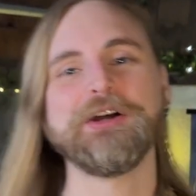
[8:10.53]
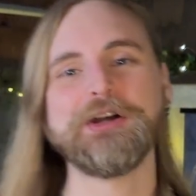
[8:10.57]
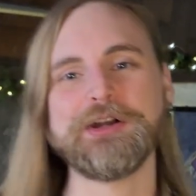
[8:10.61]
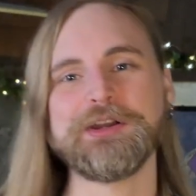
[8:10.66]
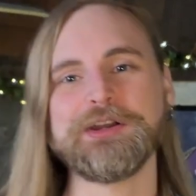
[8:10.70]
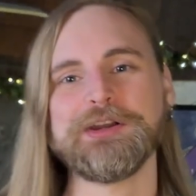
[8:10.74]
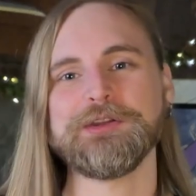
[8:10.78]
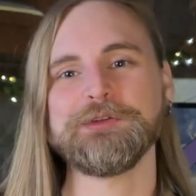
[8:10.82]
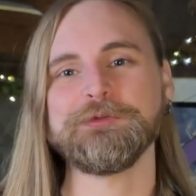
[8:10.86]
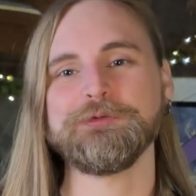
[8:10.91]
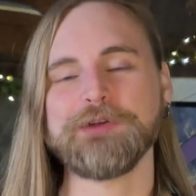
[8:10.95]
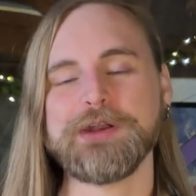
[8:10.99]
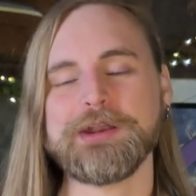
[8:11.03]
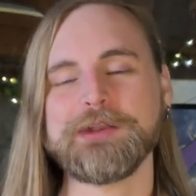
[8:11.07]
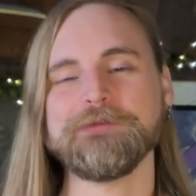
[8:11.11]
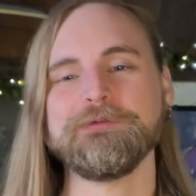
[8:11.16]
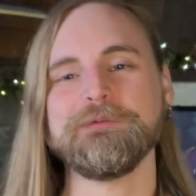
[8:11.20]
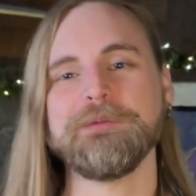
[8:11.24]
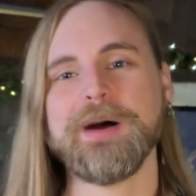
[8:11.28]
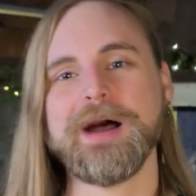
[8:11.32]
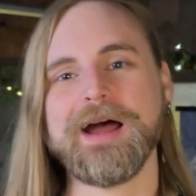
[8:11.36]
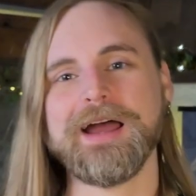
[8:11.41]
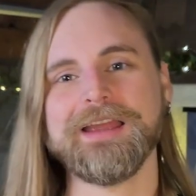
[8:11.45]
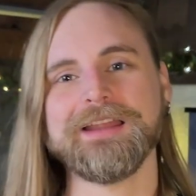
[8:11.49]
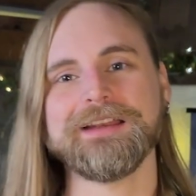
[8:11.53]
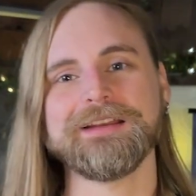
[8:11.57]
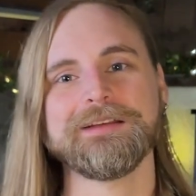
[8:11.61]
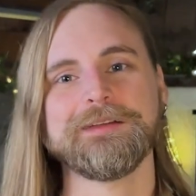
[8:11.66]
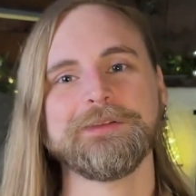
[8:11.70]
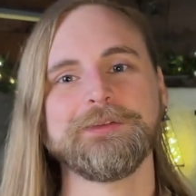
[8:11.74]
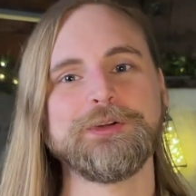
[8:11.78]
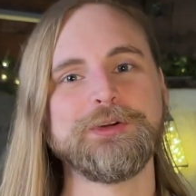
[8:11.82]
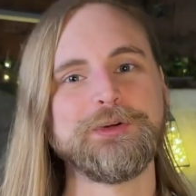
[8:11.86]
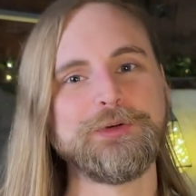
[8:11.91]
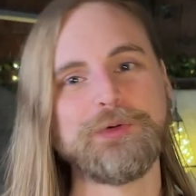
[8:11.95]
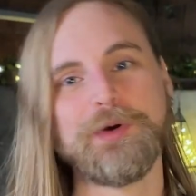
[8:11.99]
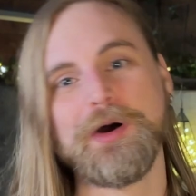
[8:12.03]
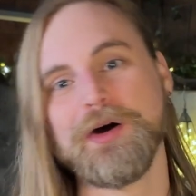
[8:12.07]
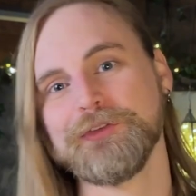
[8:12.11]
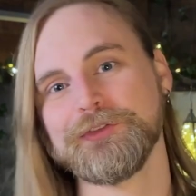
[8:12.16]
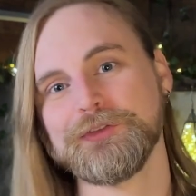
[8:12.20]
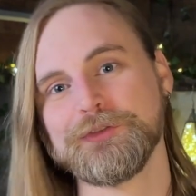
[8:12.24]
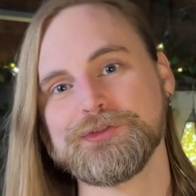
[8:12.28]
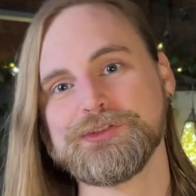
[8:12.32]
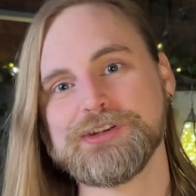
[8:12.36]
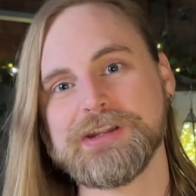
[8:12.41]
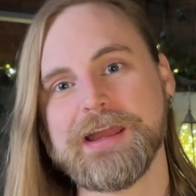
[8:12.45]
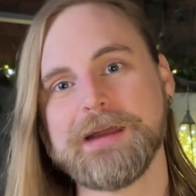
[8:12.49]
a good friend of mine who
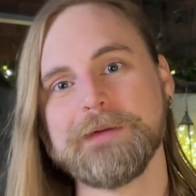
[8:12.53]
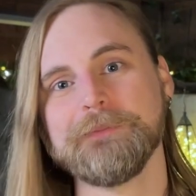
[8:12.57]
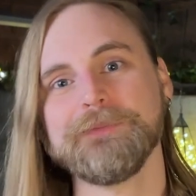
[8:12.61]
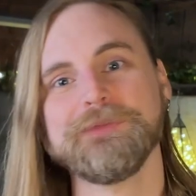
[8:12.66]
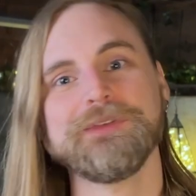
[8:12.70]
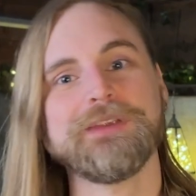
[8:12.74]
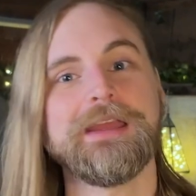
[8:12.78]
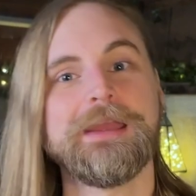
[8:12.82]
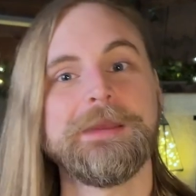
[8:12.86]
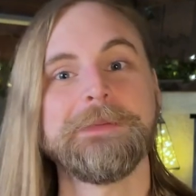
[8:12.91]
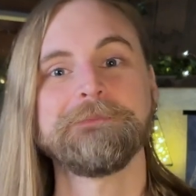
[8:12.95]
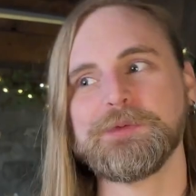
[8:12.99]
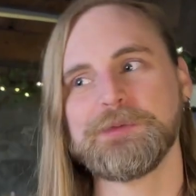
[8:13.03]
also GMs.